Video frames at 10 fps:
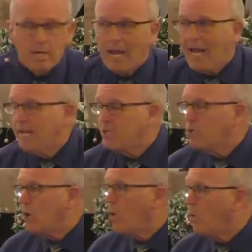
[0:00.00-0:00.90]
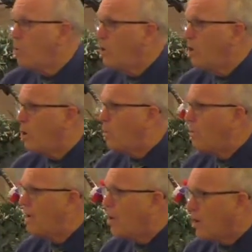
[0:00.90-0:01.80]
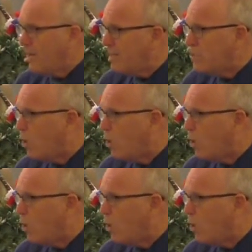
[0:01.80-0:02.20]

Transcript: And so, when we look at this whole